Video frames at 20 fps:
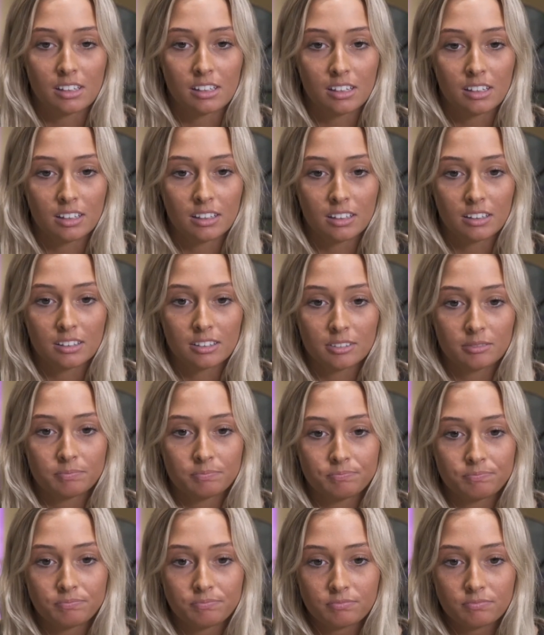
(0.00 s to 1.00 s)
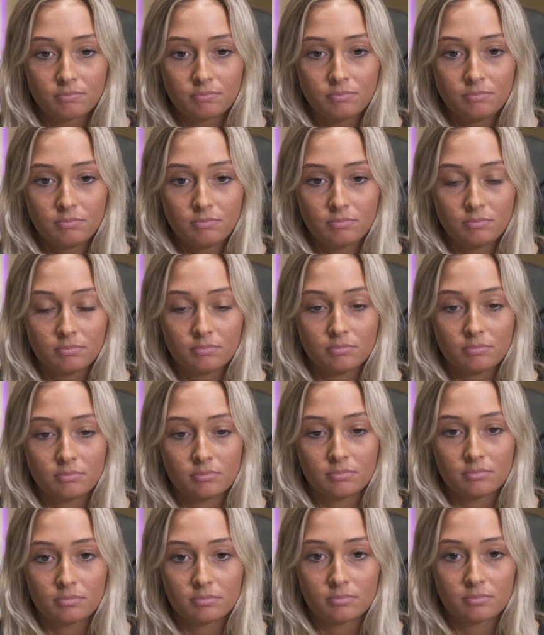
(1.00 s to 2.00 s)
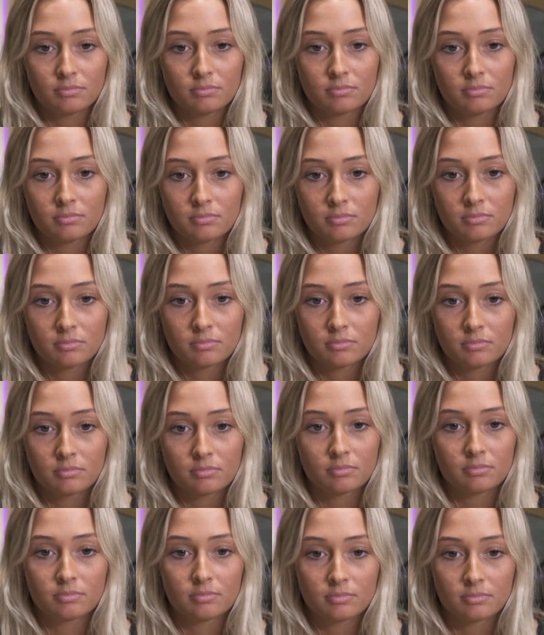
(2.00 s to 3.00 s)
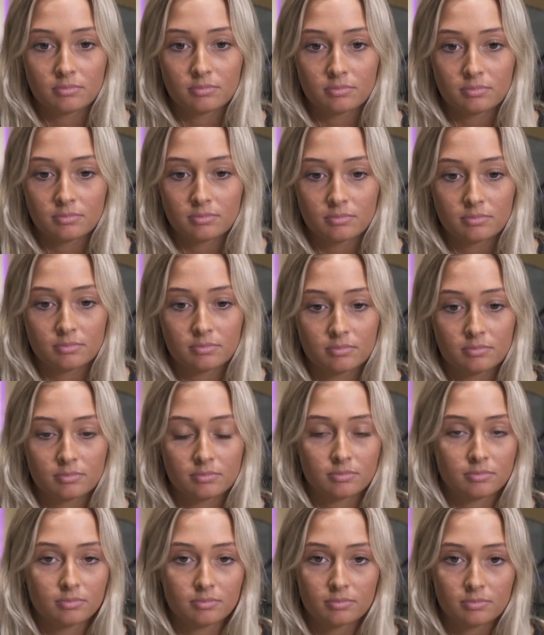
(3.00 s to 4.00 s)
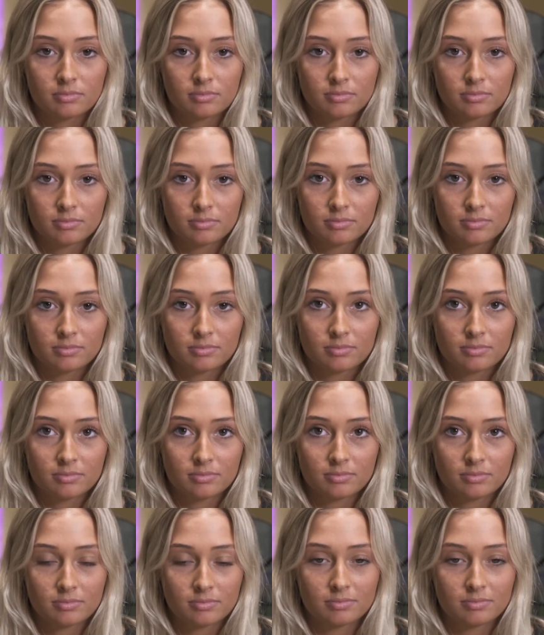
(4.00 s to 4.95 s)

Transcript: (silence)